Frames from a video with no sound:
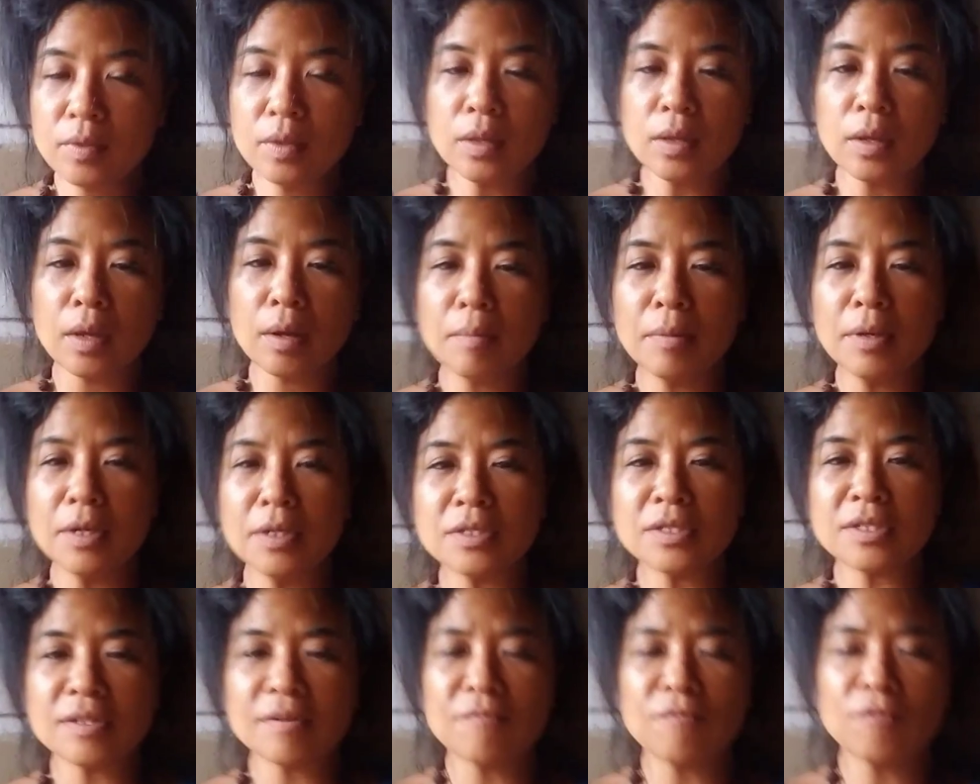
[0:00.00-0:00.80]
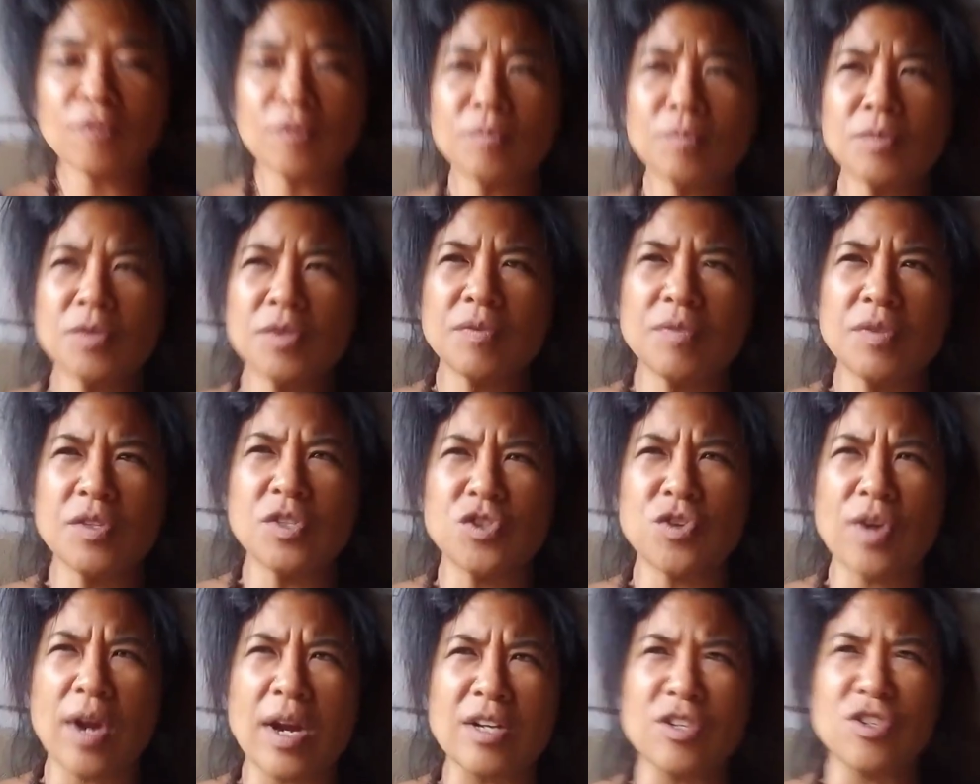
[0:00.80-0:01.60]
I mean, some forms of
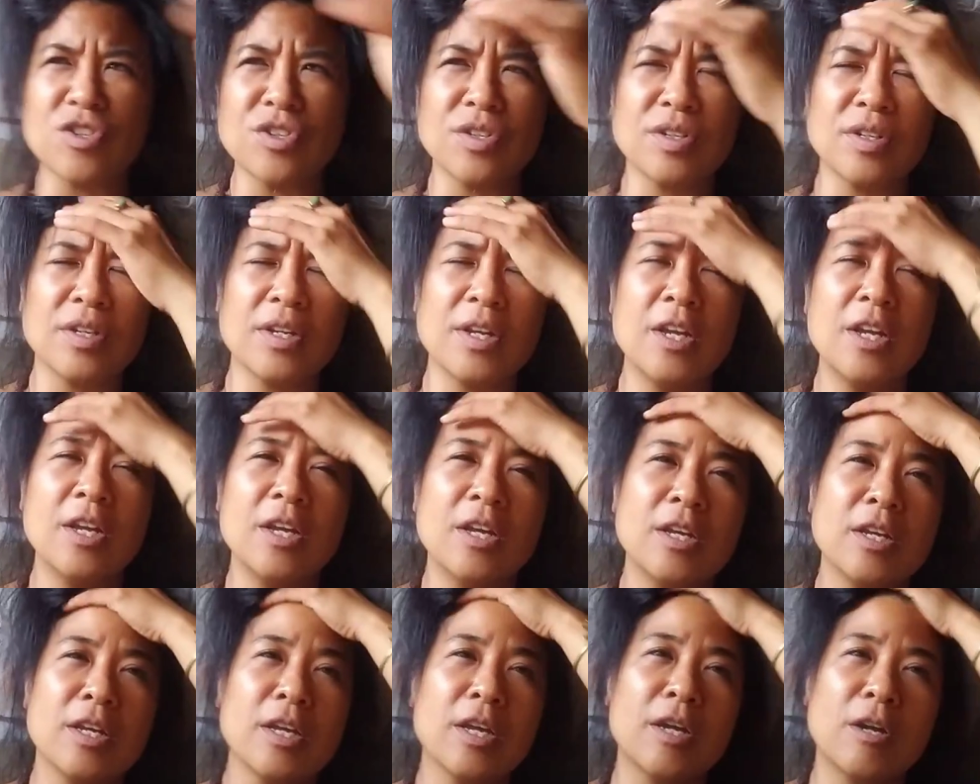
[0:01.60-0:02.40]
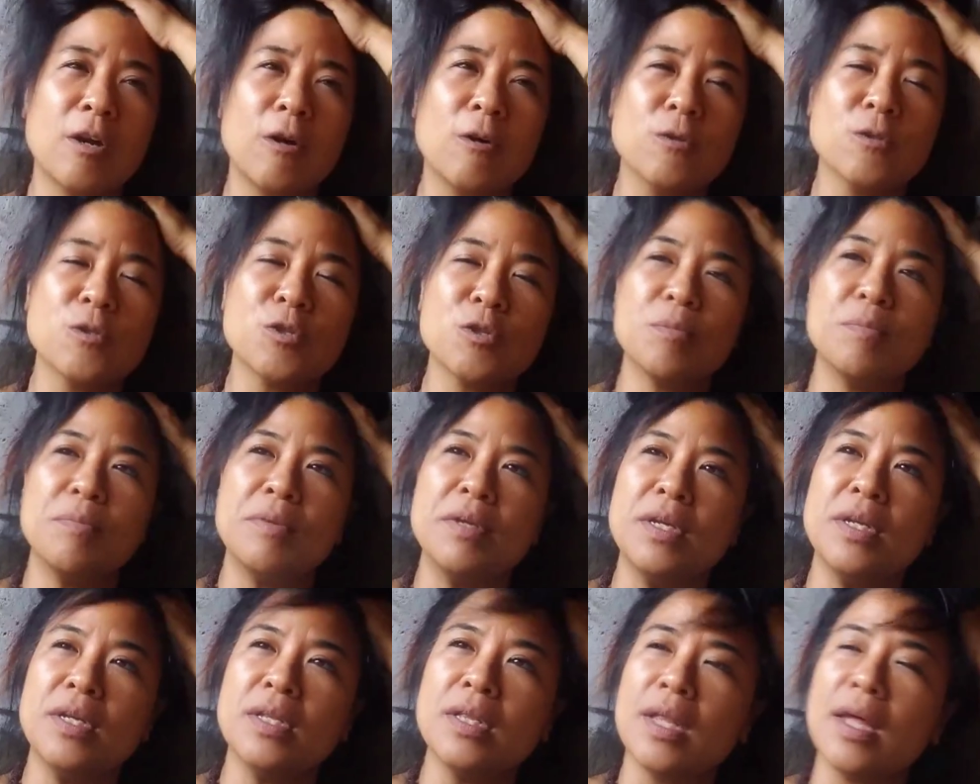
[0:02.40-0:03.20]
distraction can also
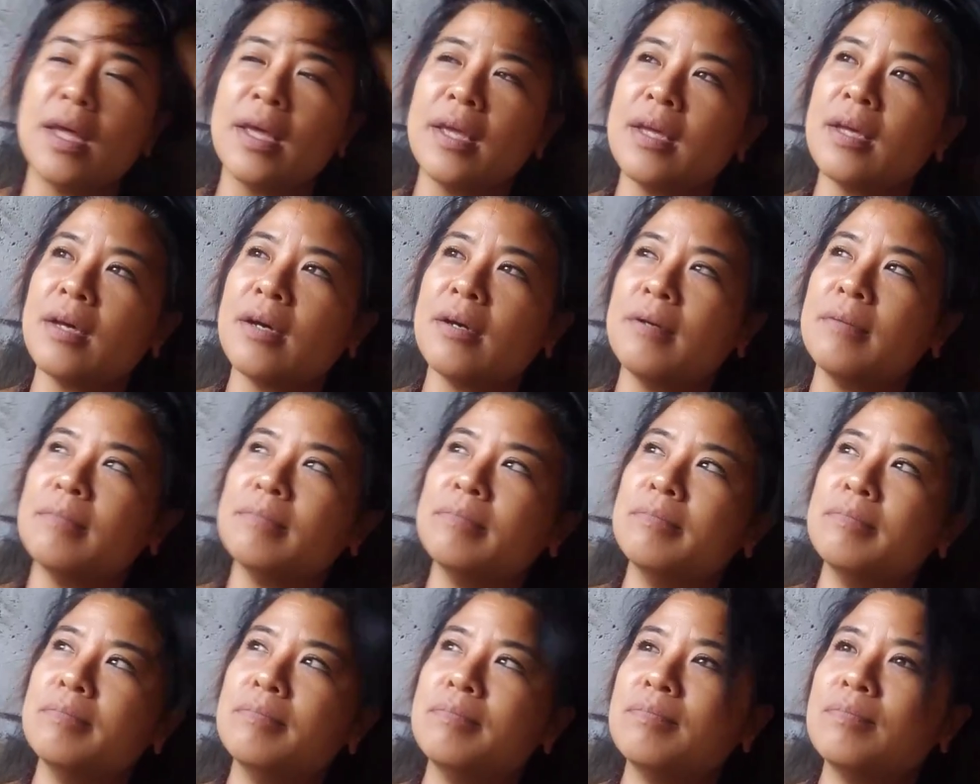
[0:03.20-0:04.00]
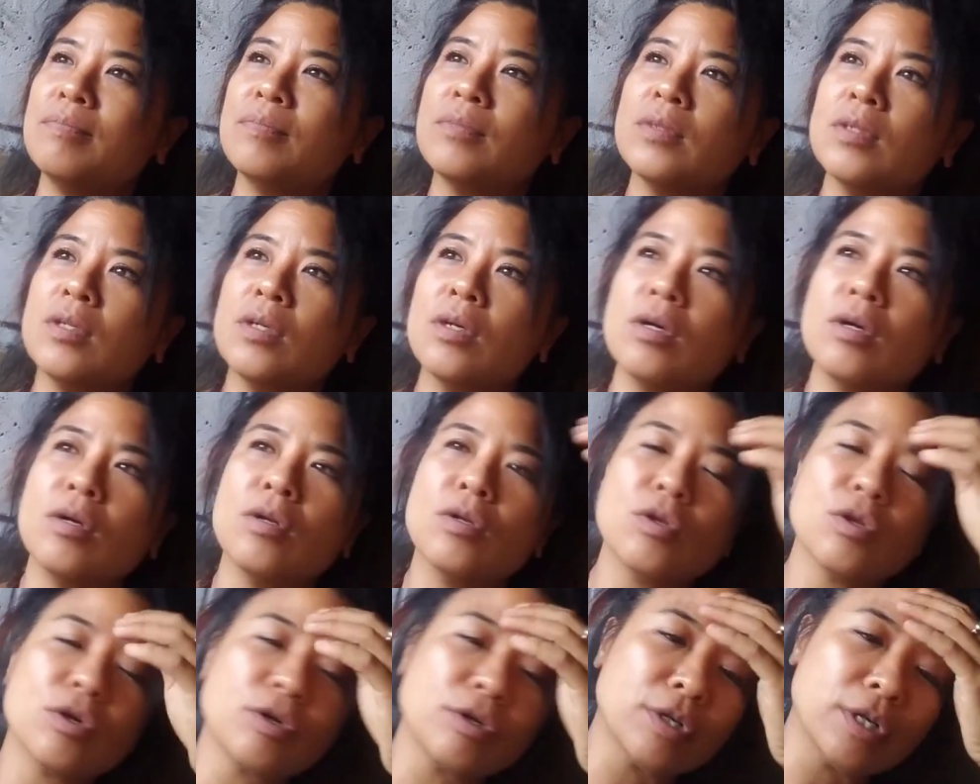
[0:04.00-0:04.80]
be like
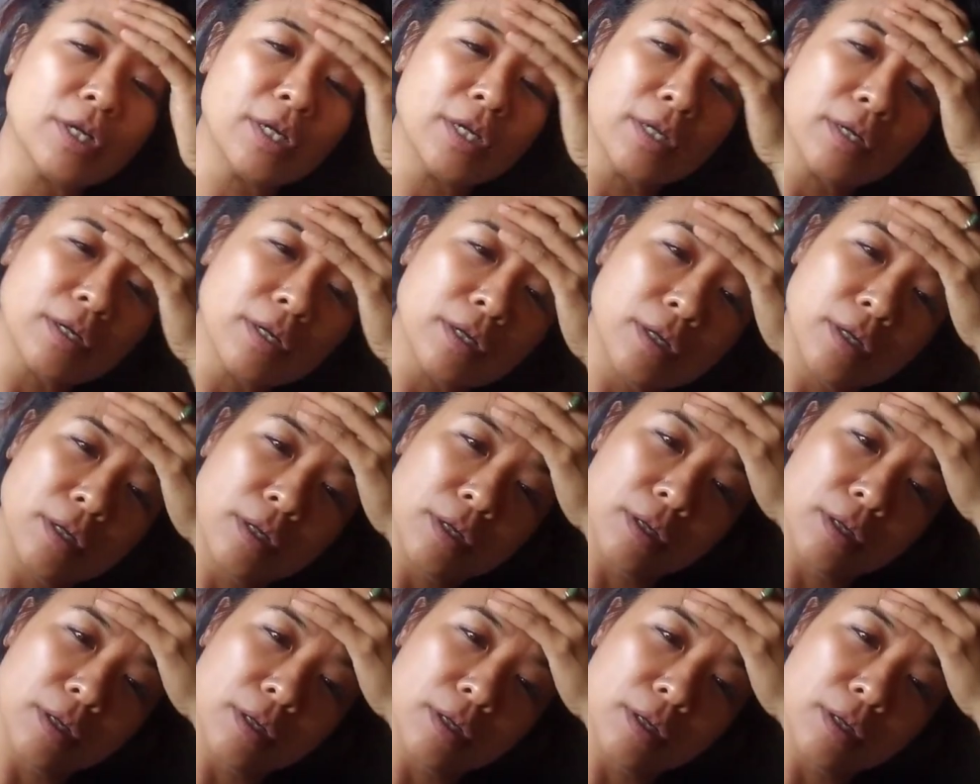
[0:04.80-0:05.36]
learning,